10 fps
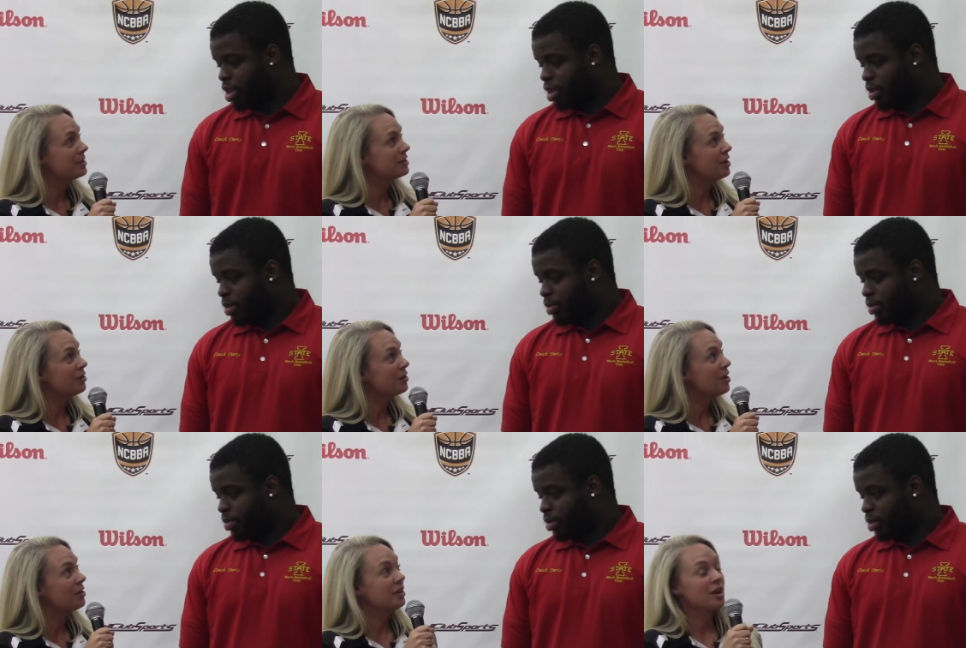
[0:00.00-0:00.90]
Speaker 1: as an
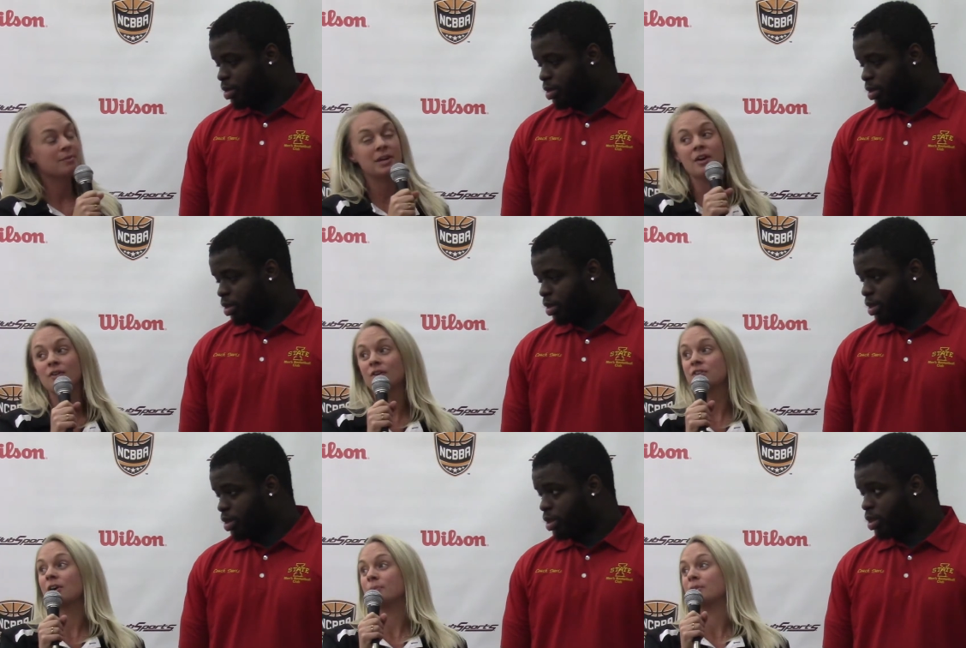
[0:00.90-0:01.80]
underdog and coming out on
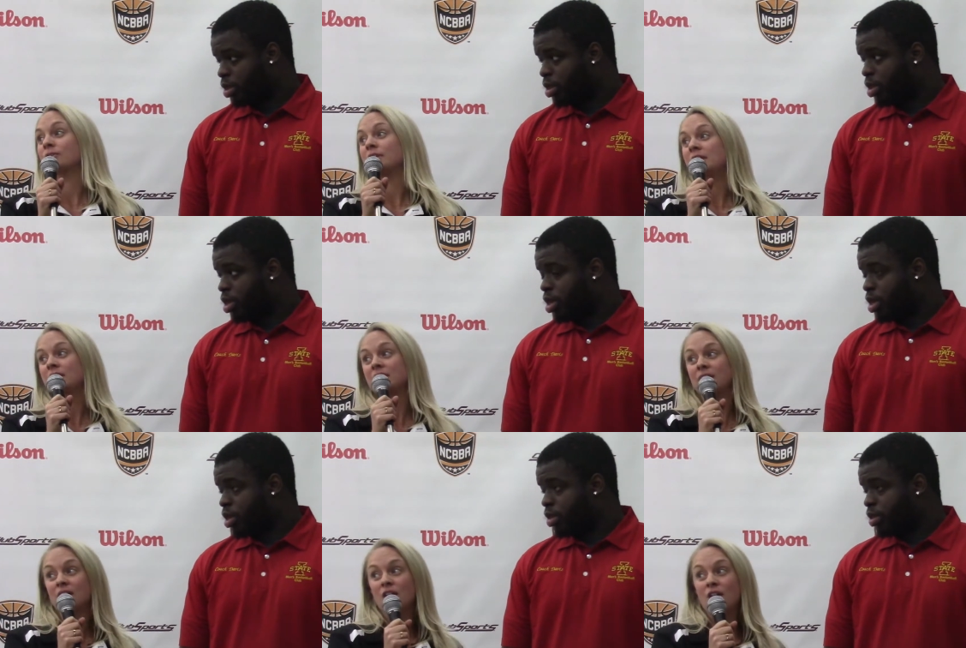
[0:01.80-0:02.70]
top? You're
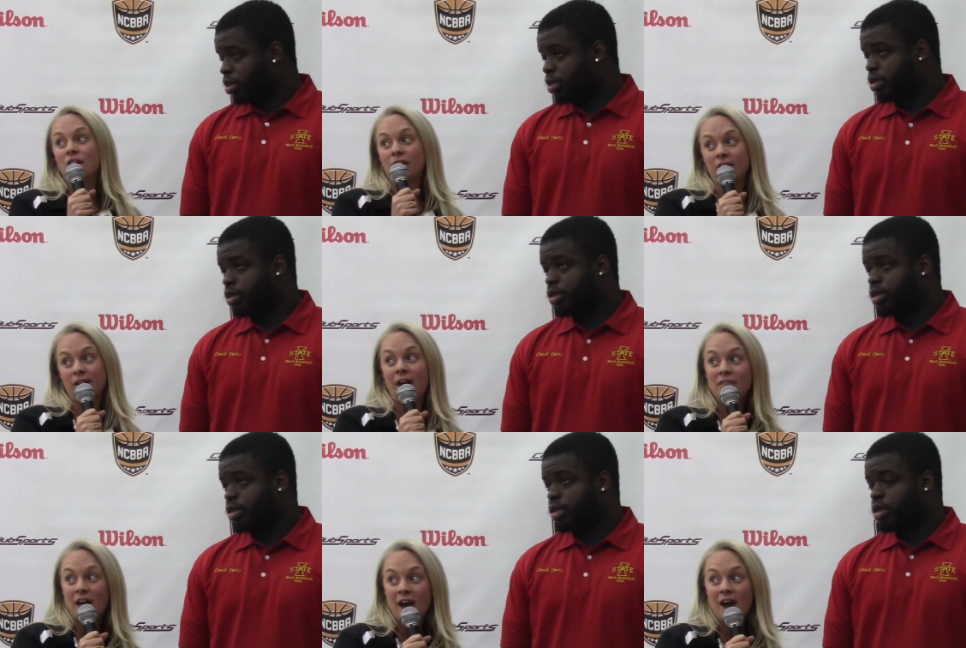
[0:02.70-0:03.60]
leading uh,
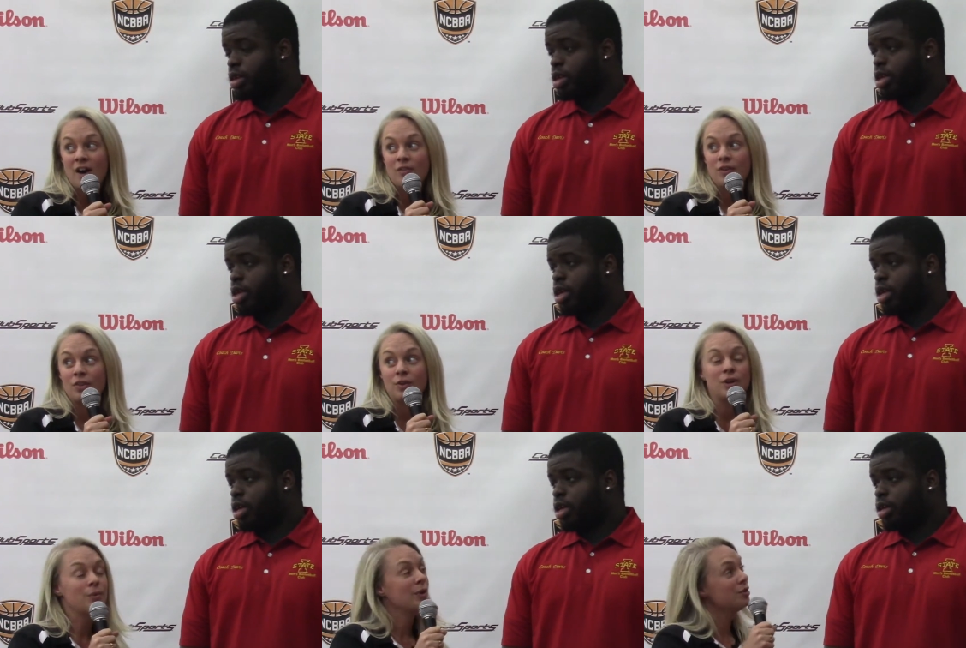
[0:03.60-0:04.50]
at the half,
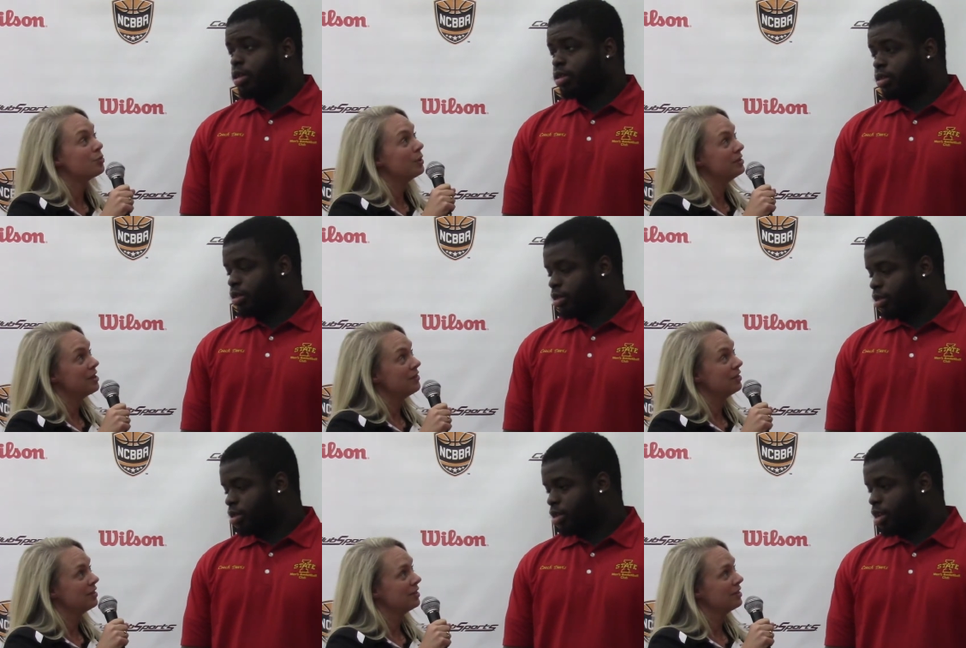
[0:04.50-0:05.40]
31 to
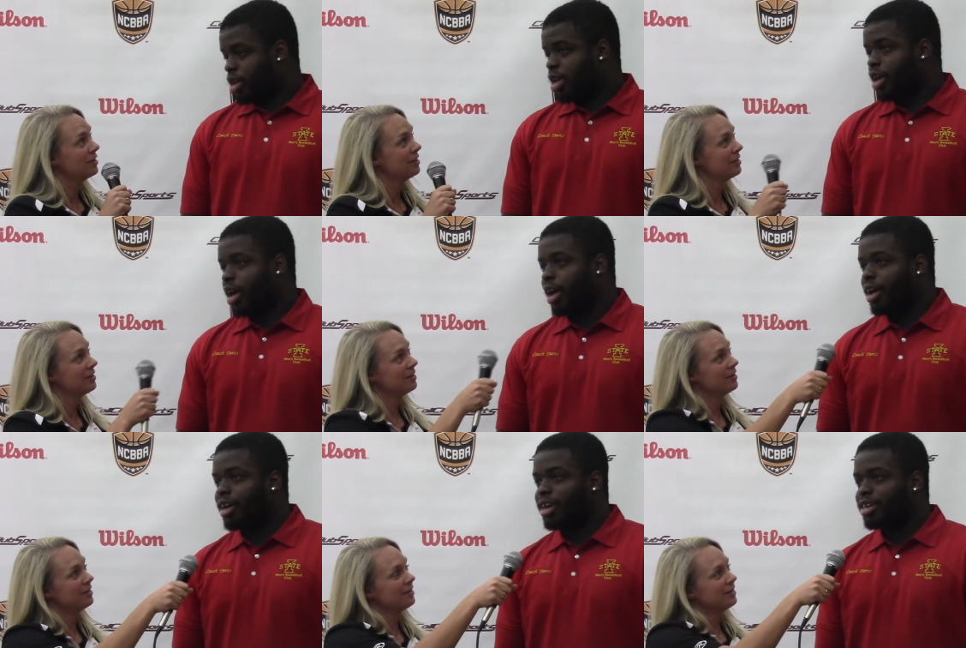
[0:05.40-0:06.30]
27.
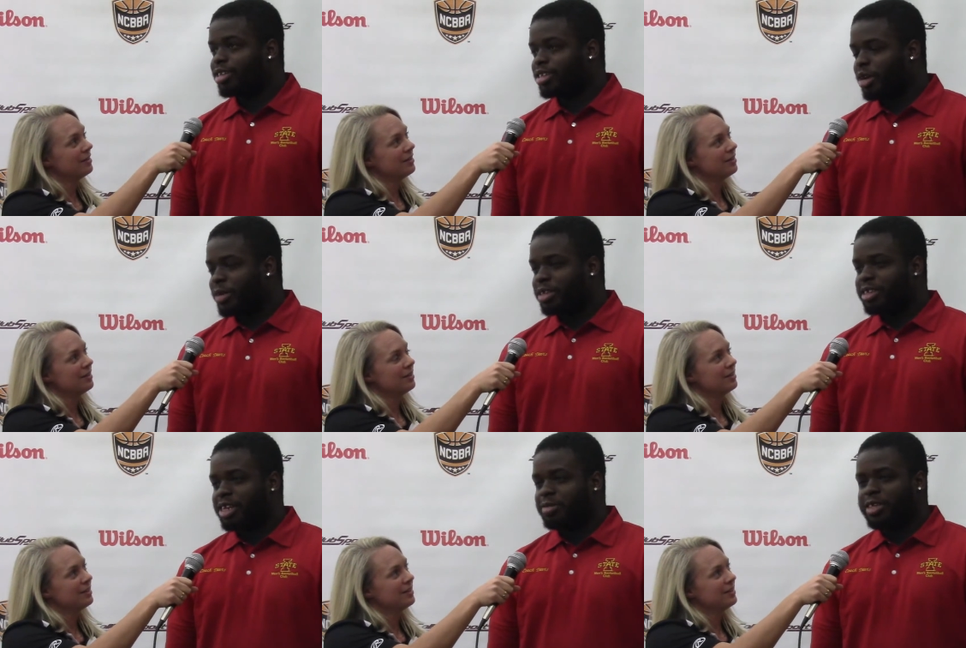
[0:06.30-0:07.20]
Speaker 2: Uh, coming in
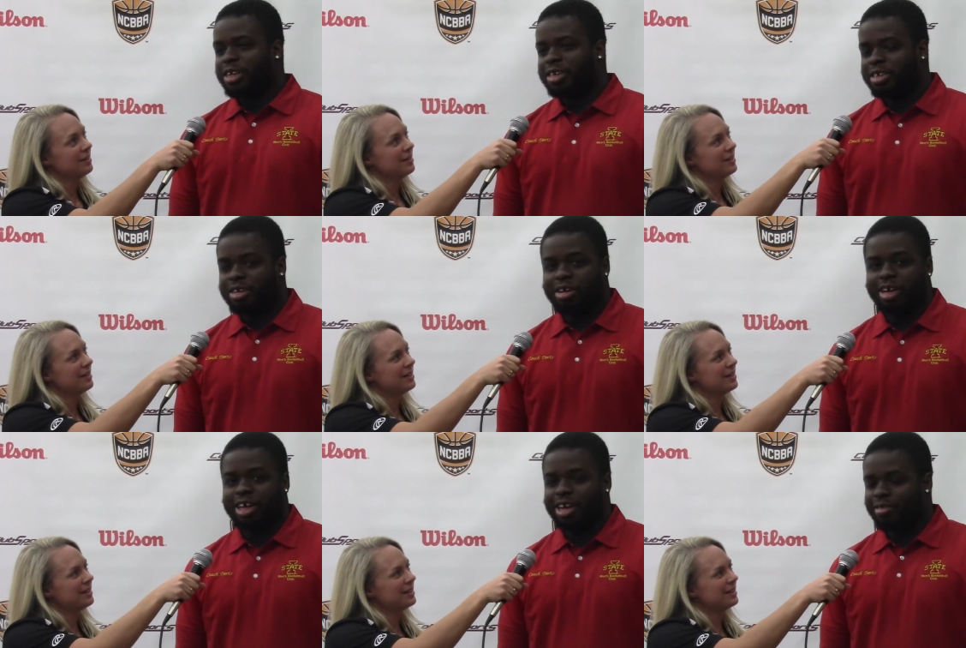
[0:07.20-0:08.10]
this game as an
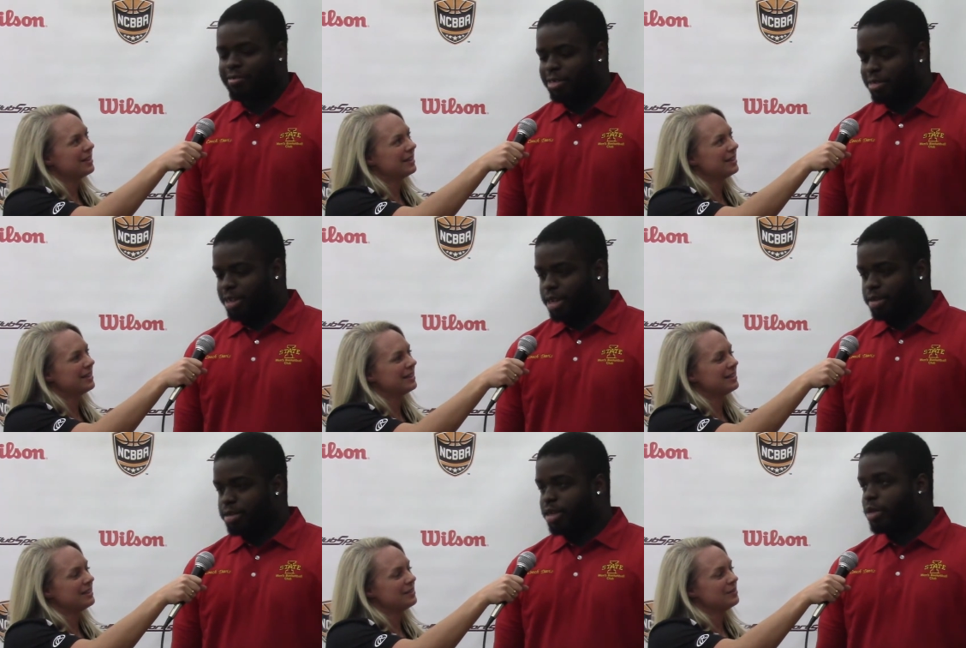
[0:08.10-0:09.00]
underdog, I kind of felt
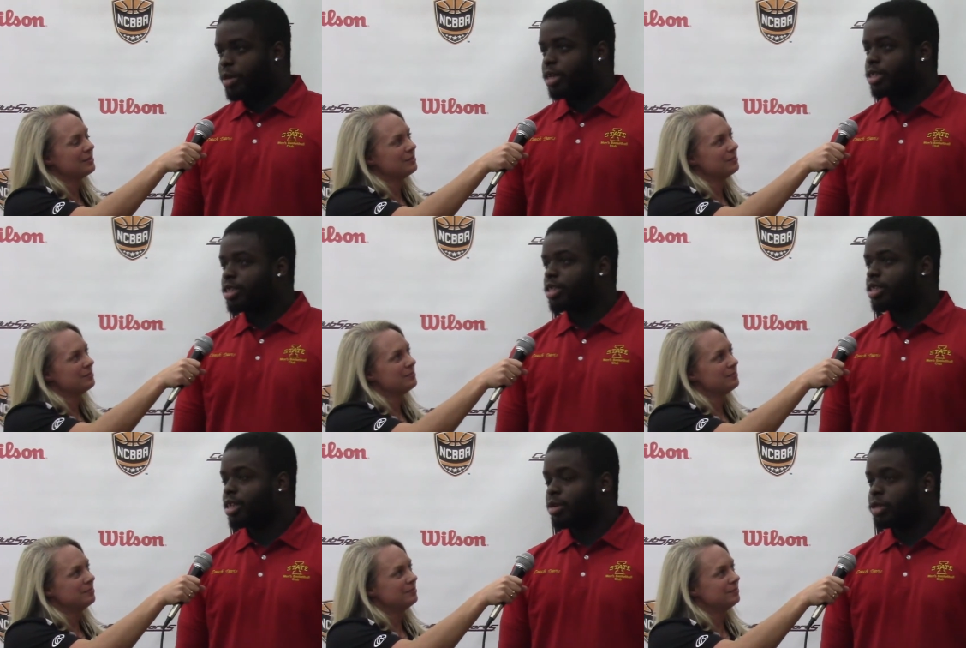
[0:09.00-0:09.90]
that. I mean, it's
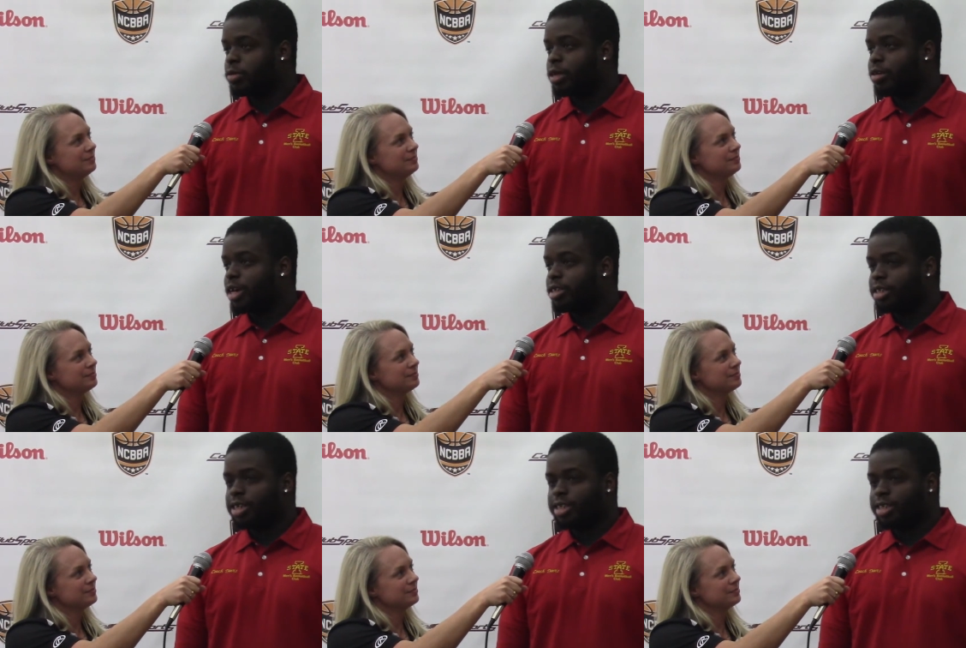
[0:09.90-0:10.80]
club, so we don't
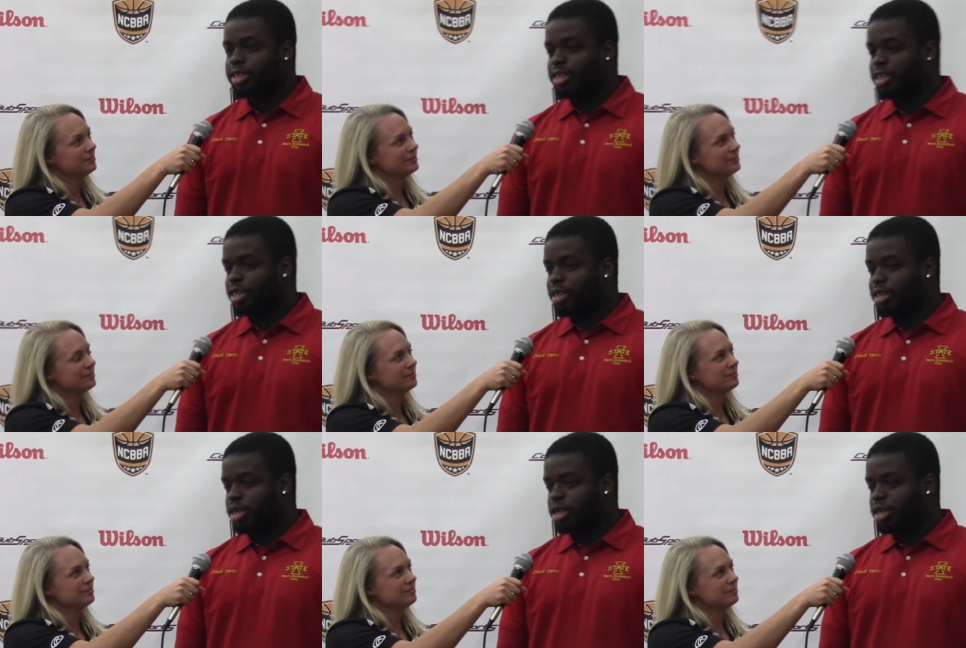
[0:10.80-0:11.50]
actually get to see